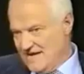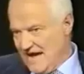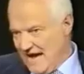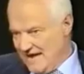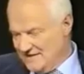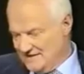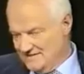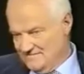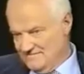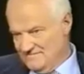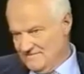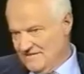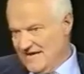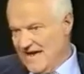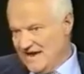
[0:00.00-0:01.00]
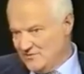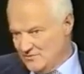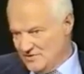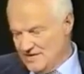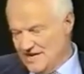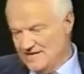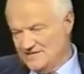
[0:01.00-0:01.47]
GATT, the GATT
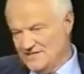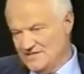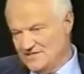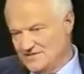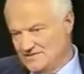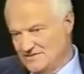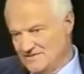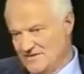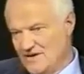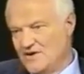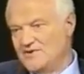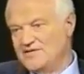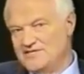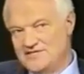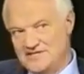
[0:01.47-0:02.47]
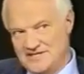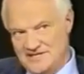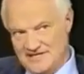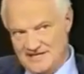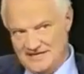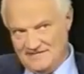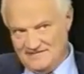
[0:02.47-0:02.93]
organization, the
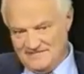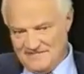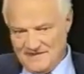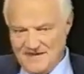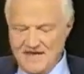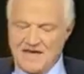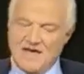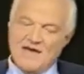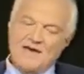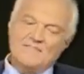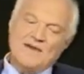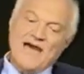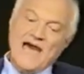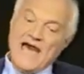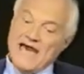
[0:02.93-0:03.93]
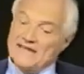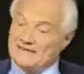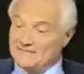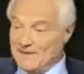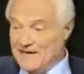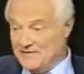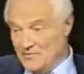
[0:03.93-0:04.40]
OECD,
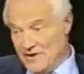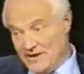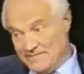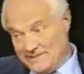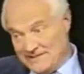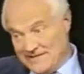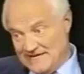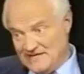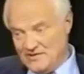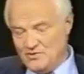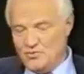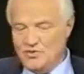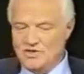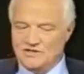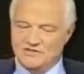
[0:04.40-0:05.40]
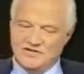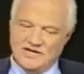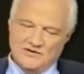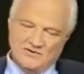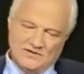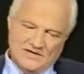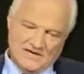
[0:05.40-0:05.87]
and by the way, a bit later, the World
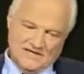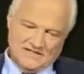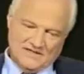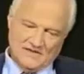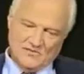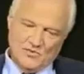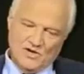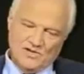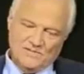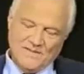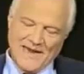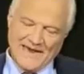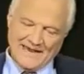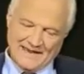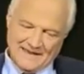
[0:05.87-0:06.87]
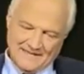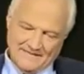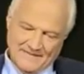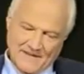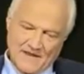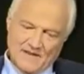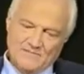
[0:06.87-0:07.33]
Trade Organization, the World Bank,
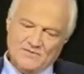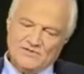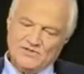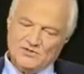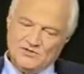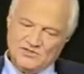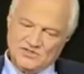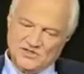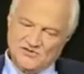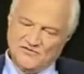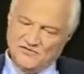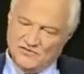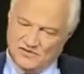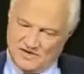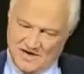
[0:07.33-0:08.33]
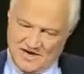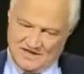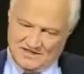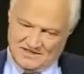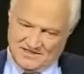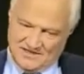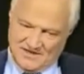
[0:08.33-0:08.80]
produced a
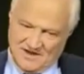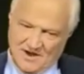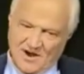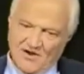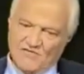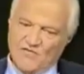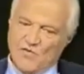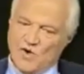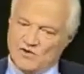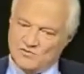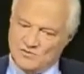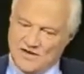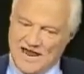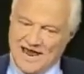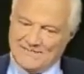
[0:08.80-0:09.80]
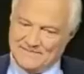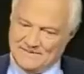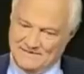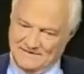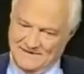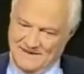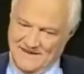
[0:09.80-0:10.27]
forecast of what would
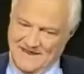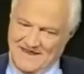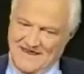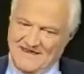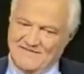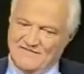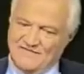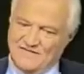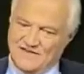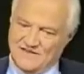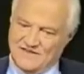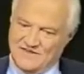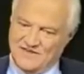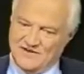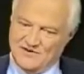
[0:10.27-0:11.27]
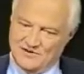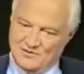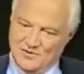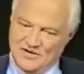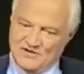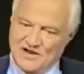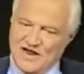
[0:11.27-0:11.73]
happen if the
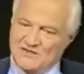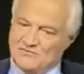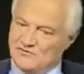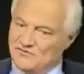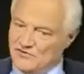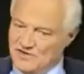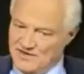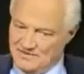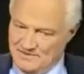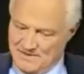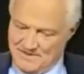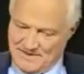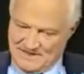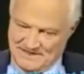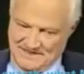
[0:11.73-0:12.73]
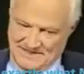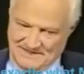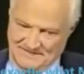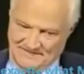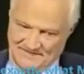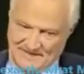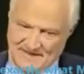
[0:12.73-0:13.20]
Uruguay round were fully implemented.